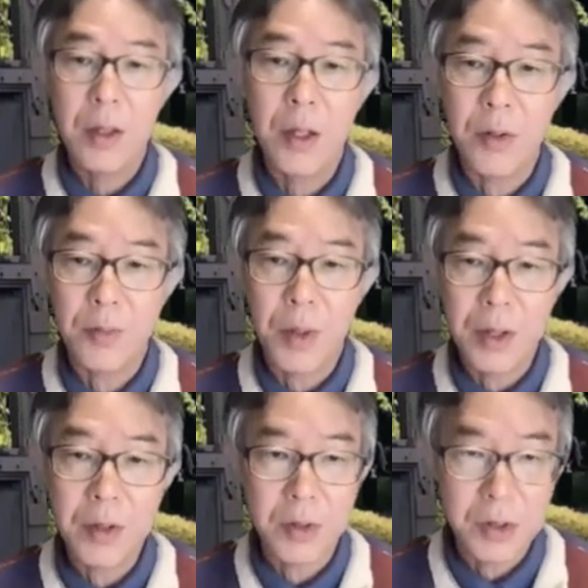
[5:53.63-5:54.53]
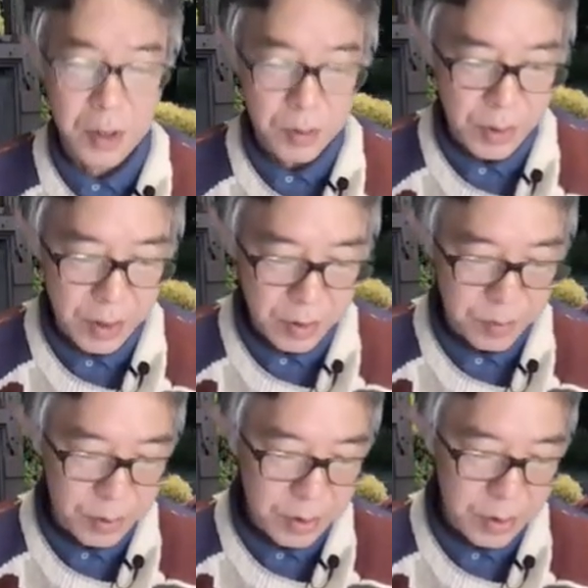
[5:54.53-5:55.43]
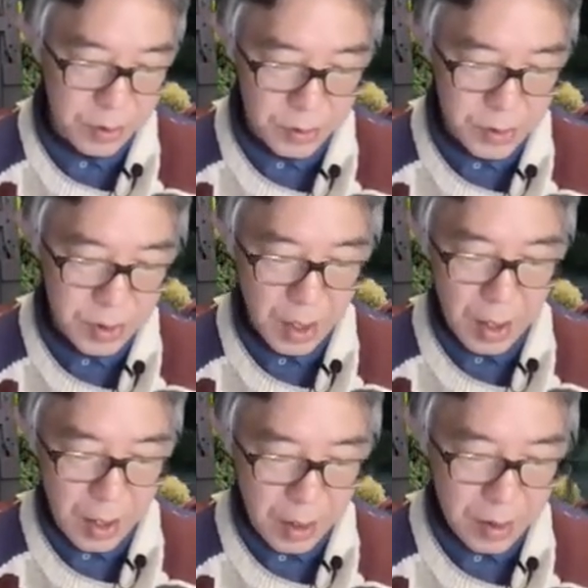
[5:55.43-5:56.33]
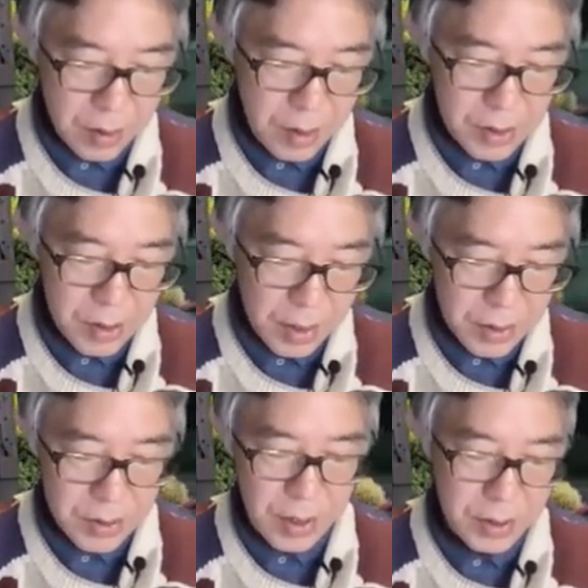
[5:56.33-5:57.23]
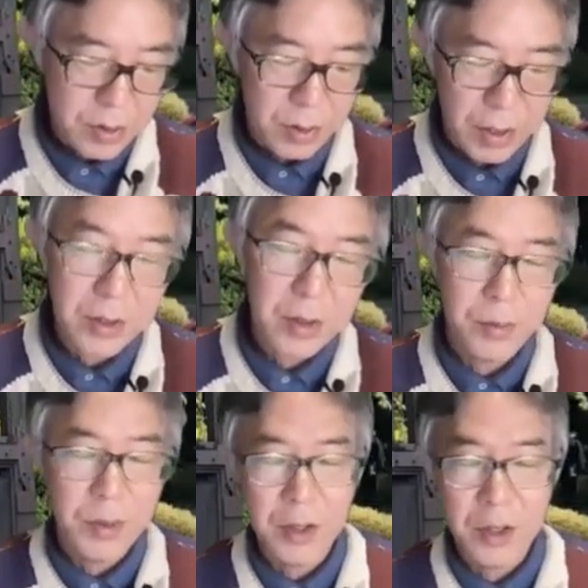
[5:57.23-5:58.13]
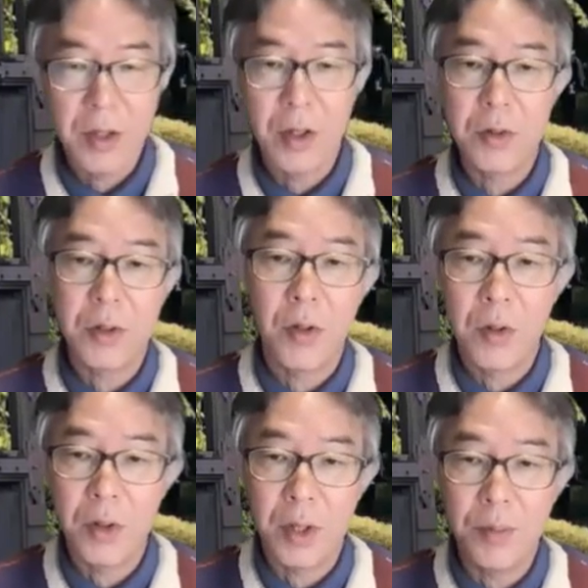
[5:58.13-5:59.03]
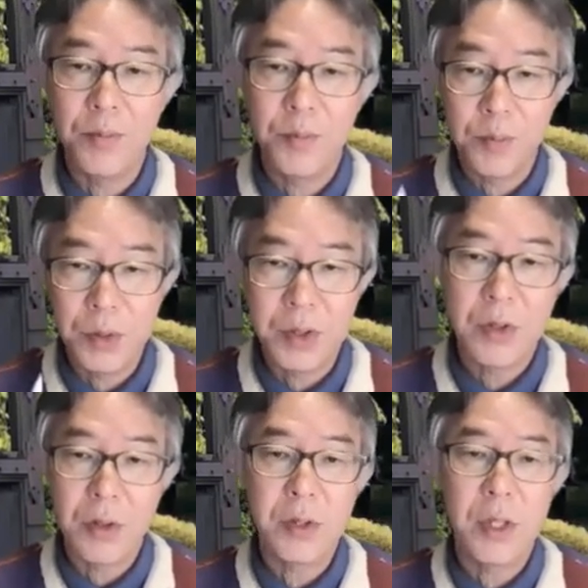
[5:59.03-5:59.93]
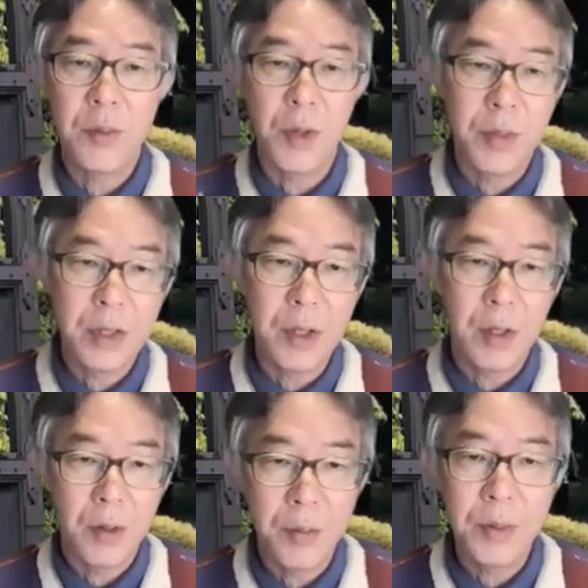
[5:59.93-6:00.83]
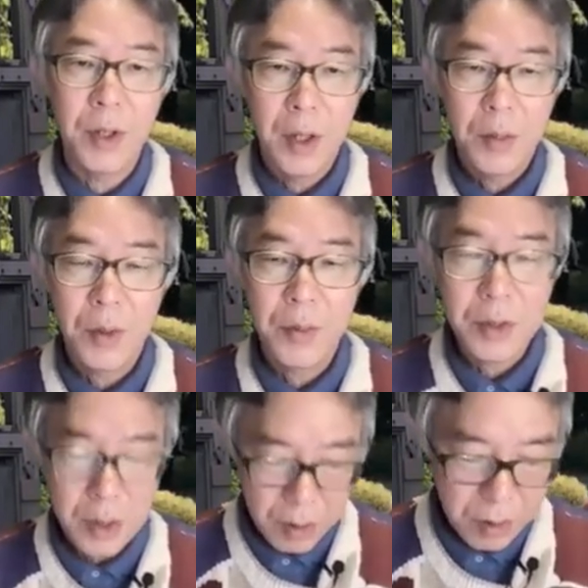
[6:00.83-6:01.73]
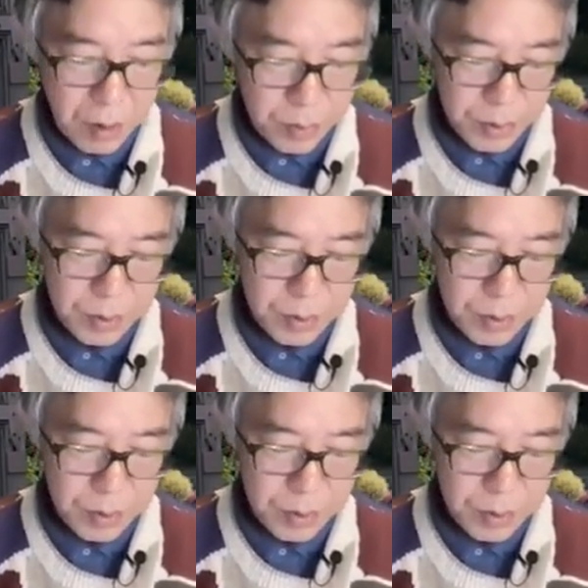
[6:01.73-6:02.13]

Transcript: other particles like water molecules, and this excess collectively denotes all the positions and momenta of